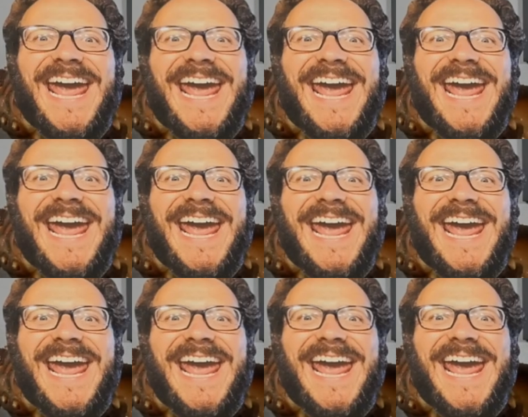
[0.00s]

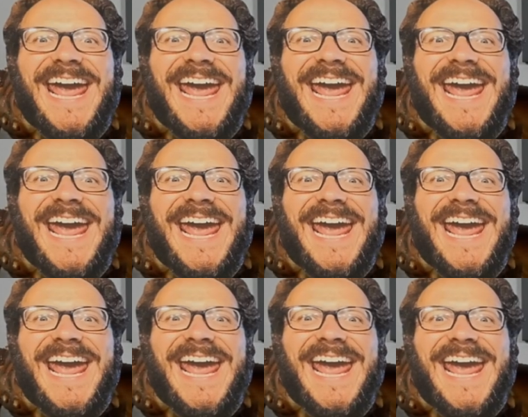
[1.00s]
(silent)